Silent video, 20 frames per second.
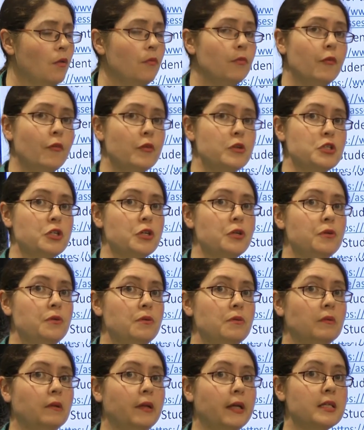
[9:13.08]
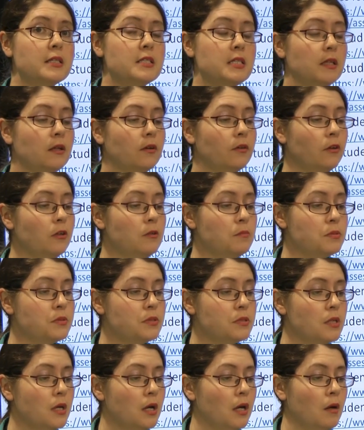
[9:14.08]
There are 2 LinkedIn
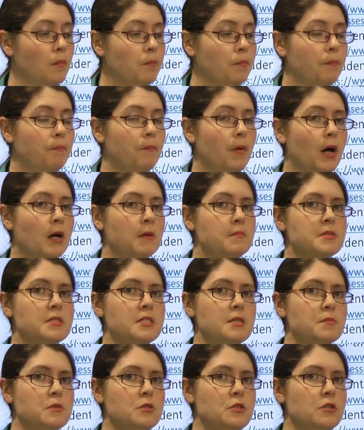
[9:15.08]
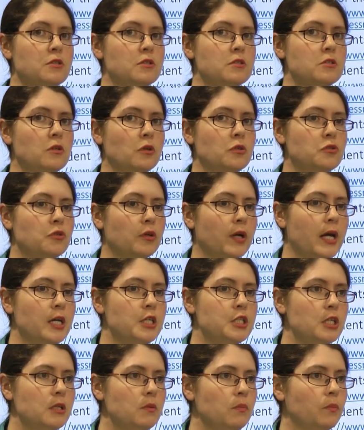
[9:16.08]
groups. CIPS Students
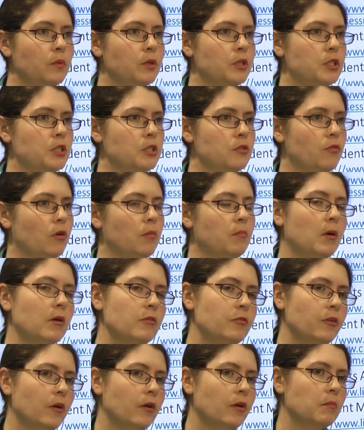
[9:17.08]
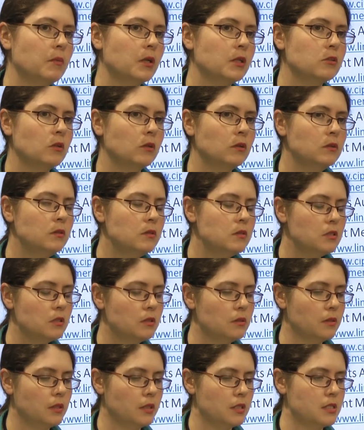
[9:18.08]
Australasia, which is run by Fiona McDonald,
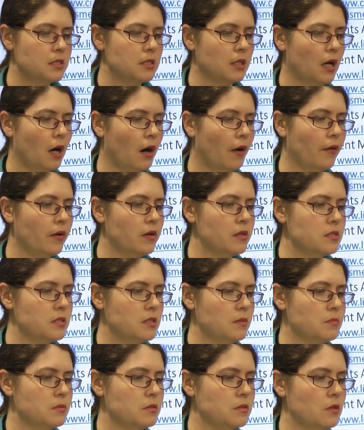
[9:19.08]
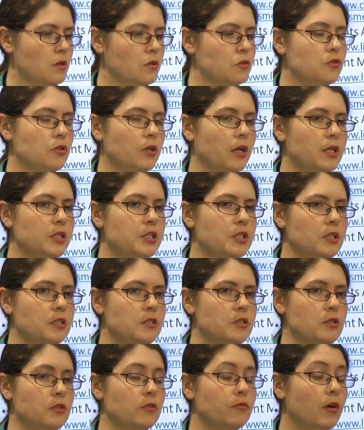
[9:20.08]
who is the current CIPS Australasia
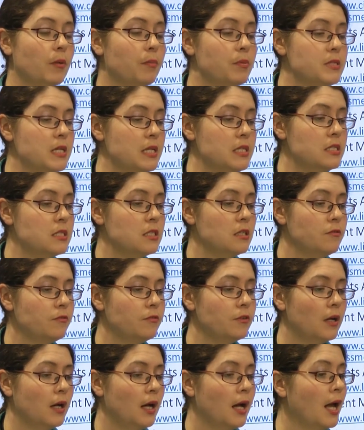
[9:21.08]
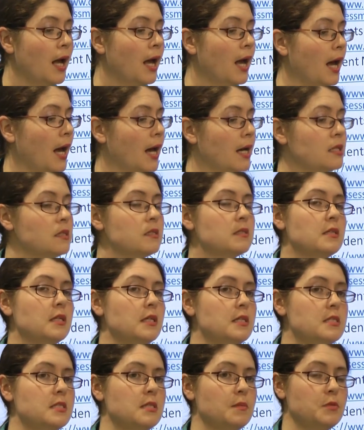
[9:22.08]
student representative, and
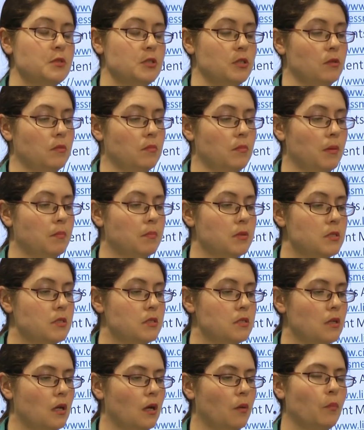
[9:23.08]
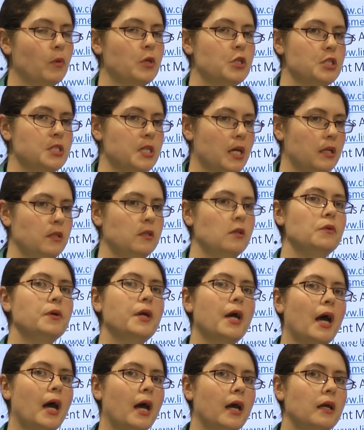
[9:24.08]
the CIPS Student Members, which is a
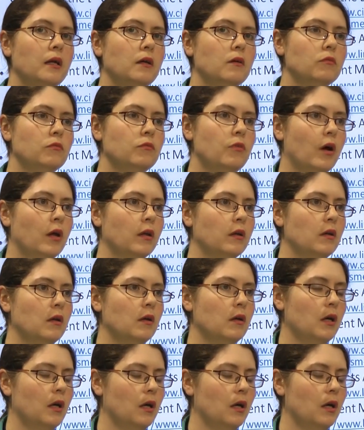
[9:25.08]
UK run